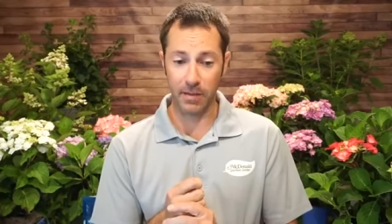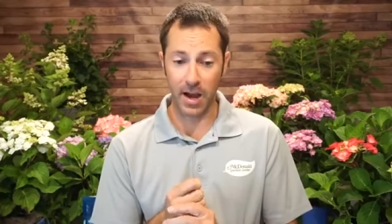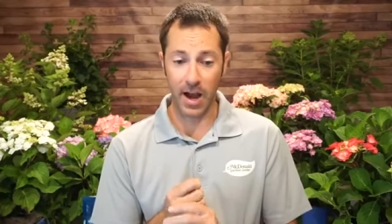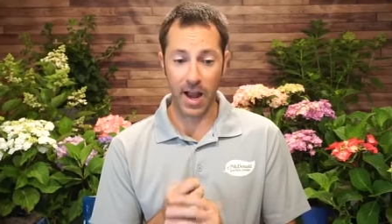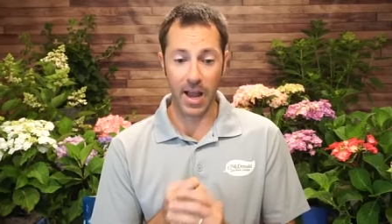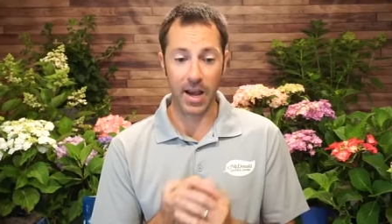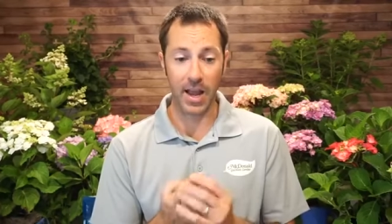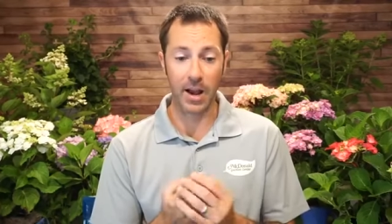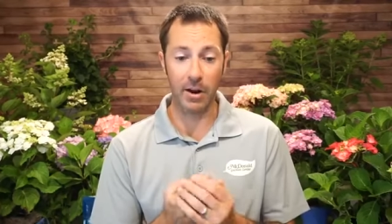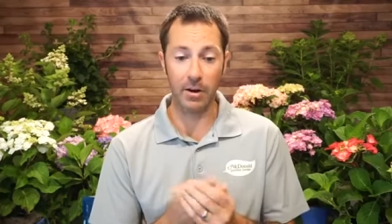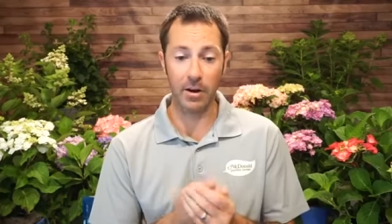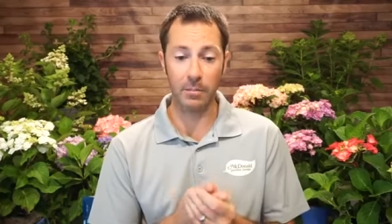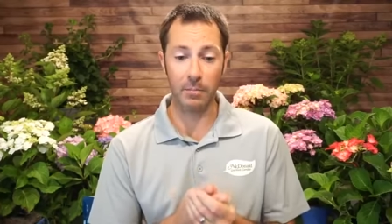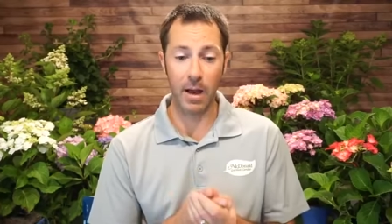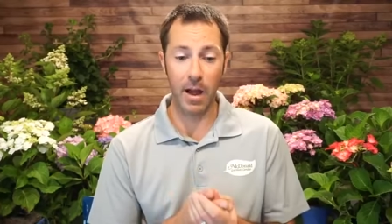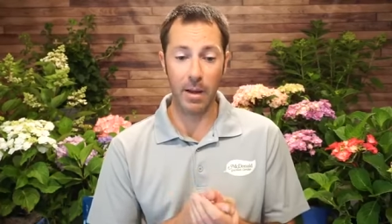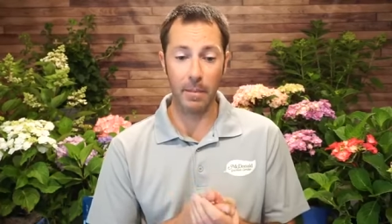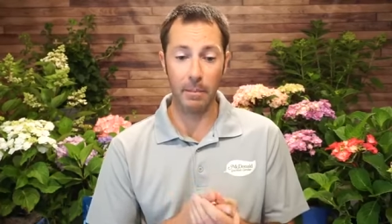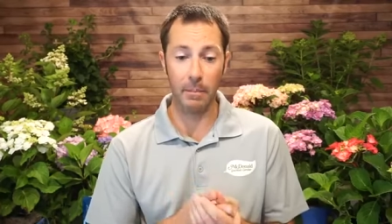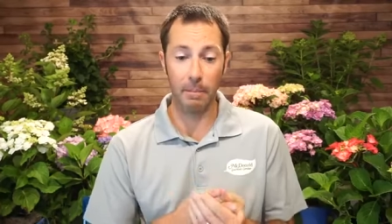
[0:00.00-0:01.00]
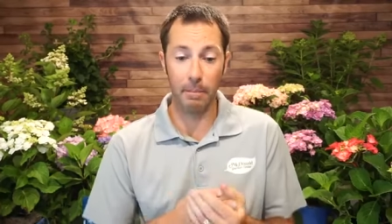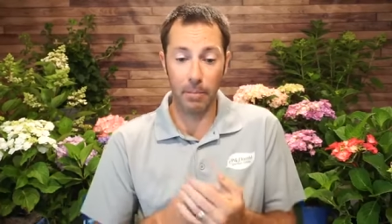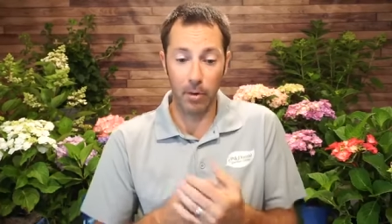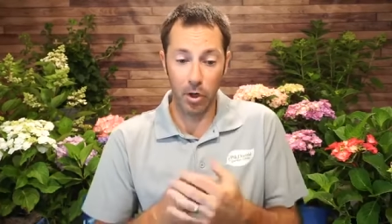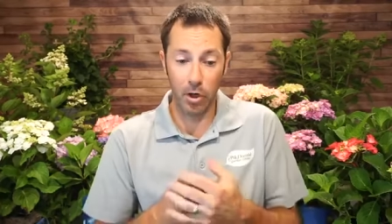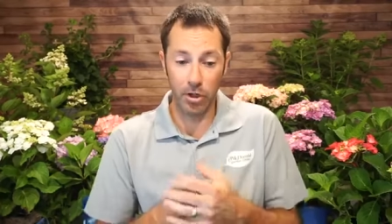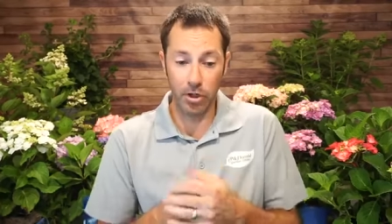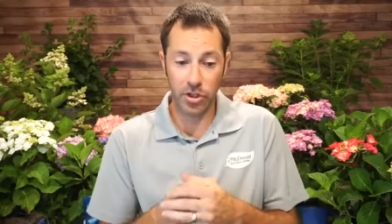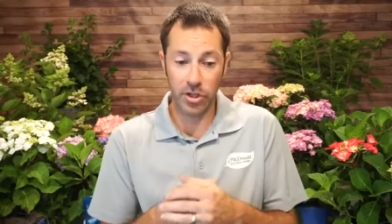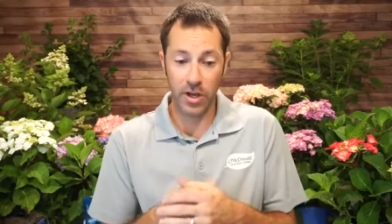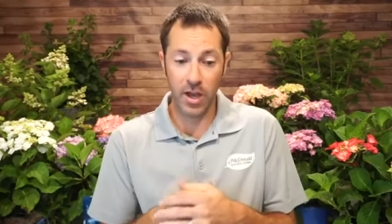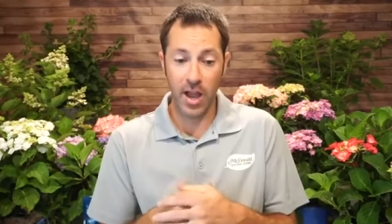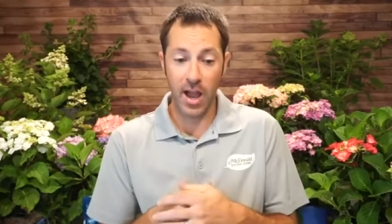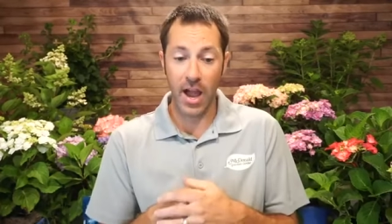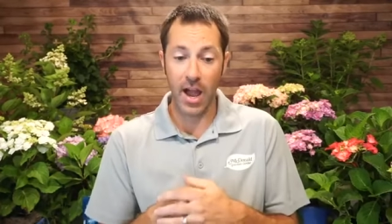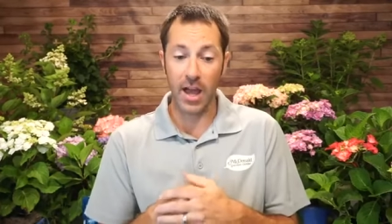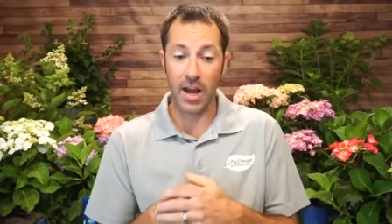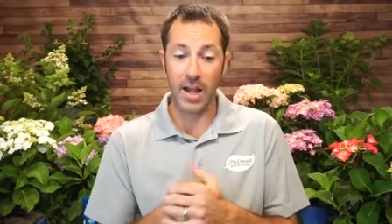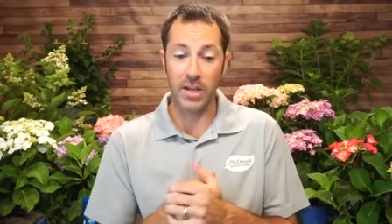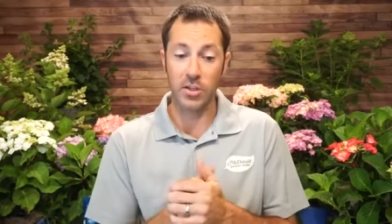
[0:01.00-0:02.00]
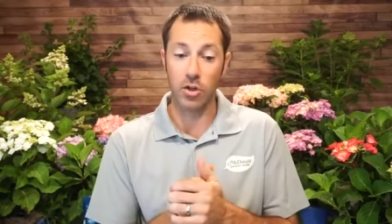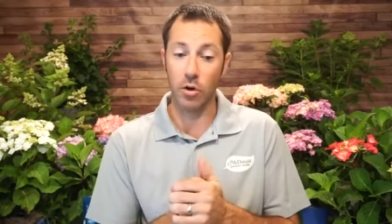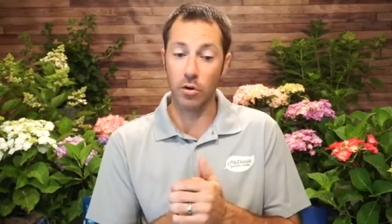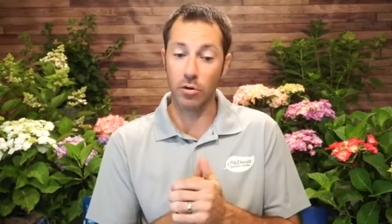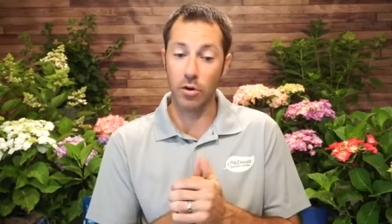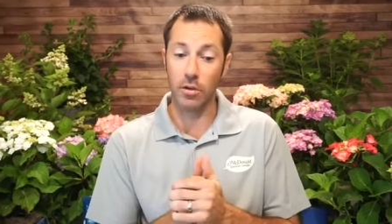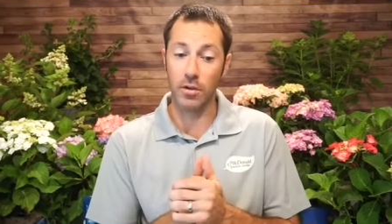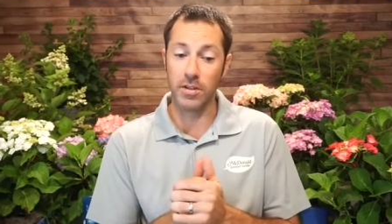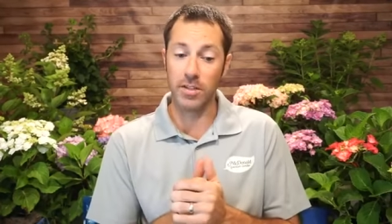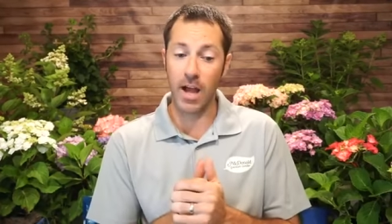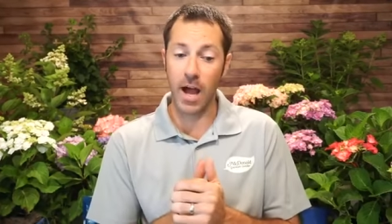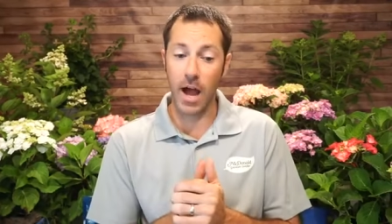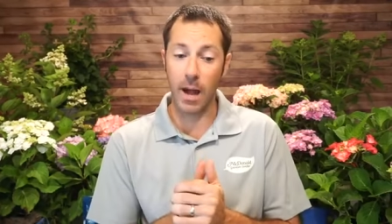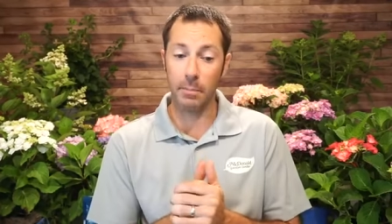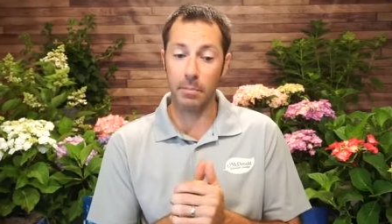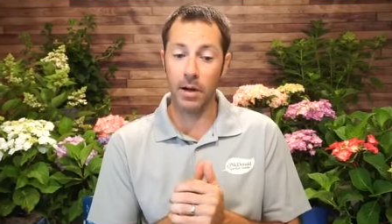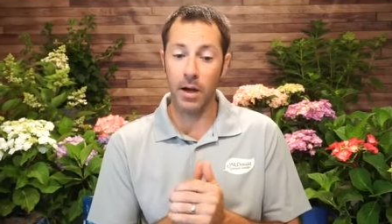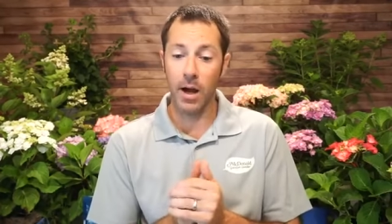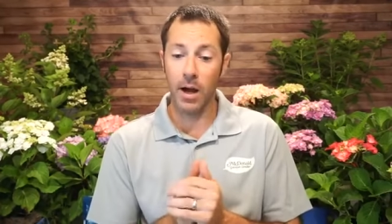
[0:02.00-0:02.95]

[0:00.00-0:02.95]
I inherited my bush, and I don't know the top,